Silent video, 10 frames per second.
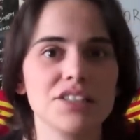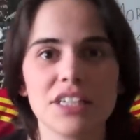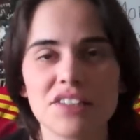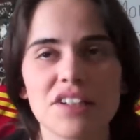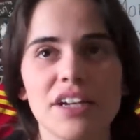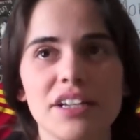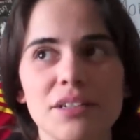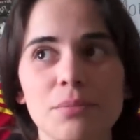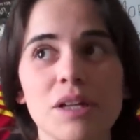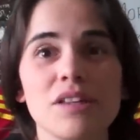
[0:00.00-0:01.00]

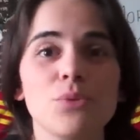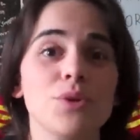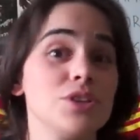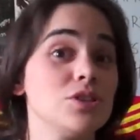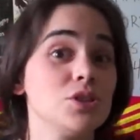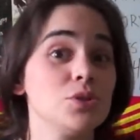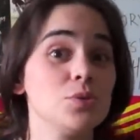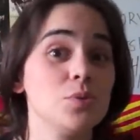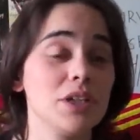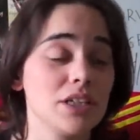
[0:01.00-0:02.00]
excited to play the witcher
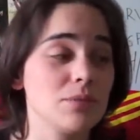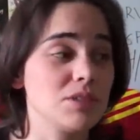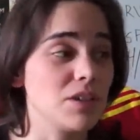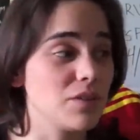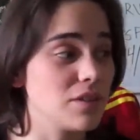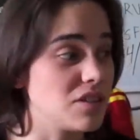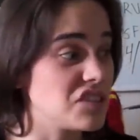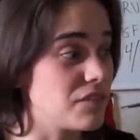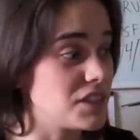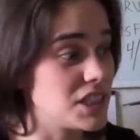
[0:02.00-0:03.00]
2 when it comes out on the
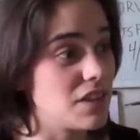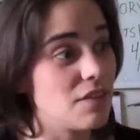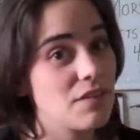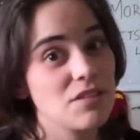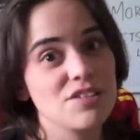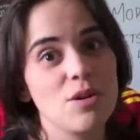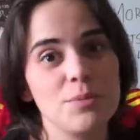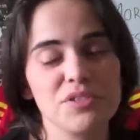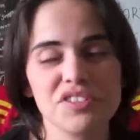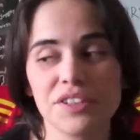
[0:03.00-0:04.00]
17th it's
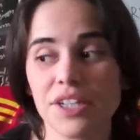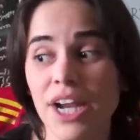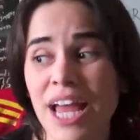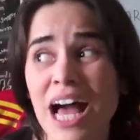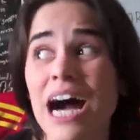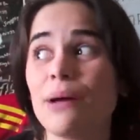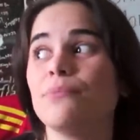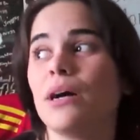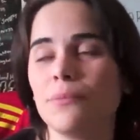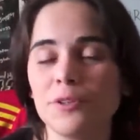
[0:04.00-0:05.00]
almost here
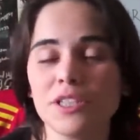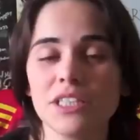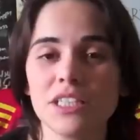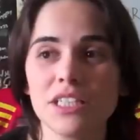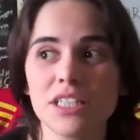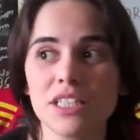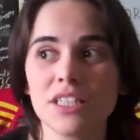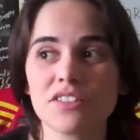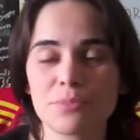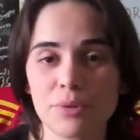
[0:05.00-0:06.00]
i'm i'm really
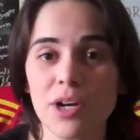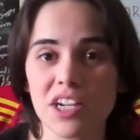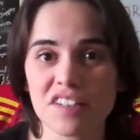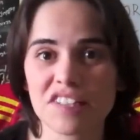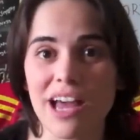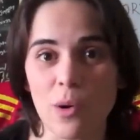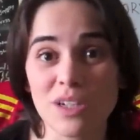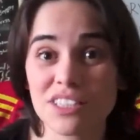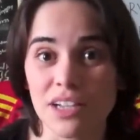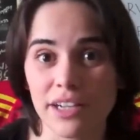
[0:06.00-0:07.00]
surprised how
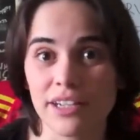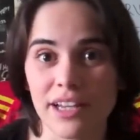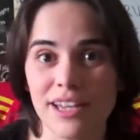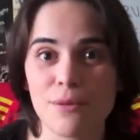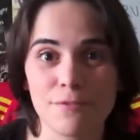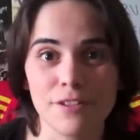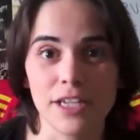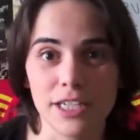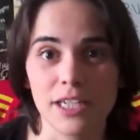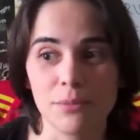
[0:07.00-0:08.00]
excited i am for
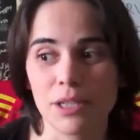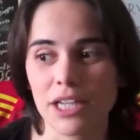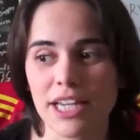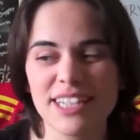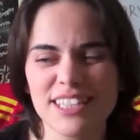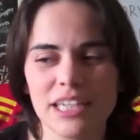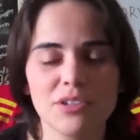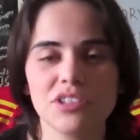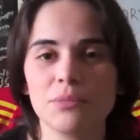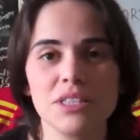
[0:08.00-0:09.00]
that game like i didn't think i
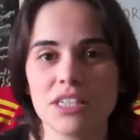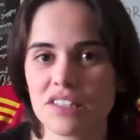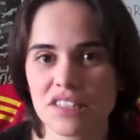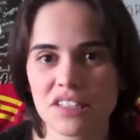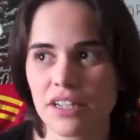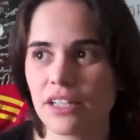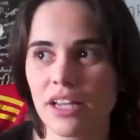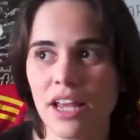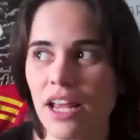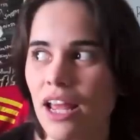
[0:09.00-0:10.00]
was going to be this excited
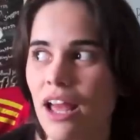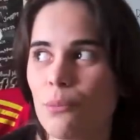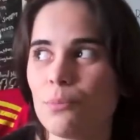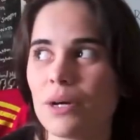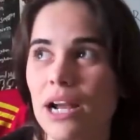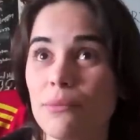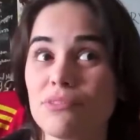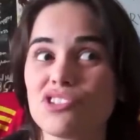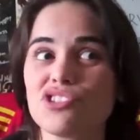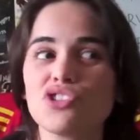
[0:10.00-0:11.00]
but i'm
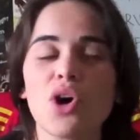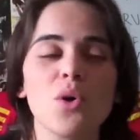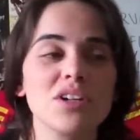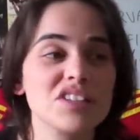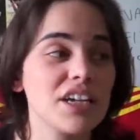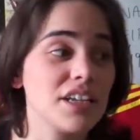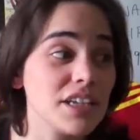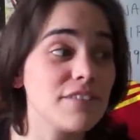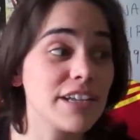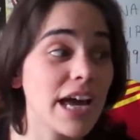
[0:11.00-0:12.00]
so excited
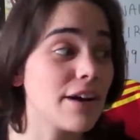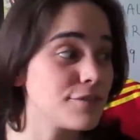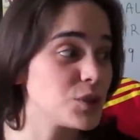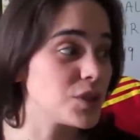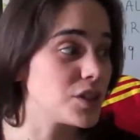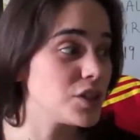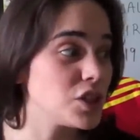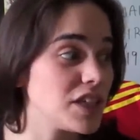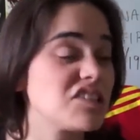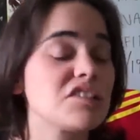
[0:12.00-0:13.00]
even after
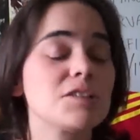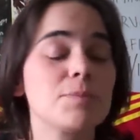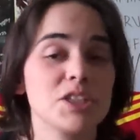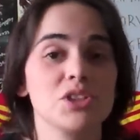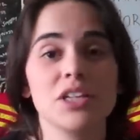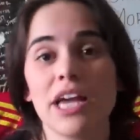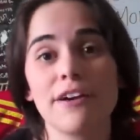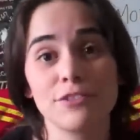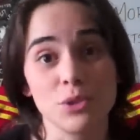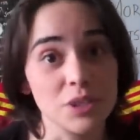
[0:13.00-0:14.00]
especially
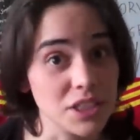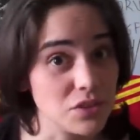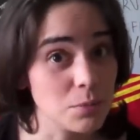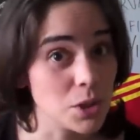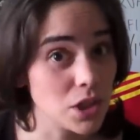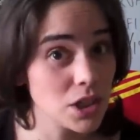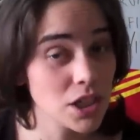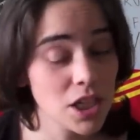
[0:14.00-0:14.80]
after reading the book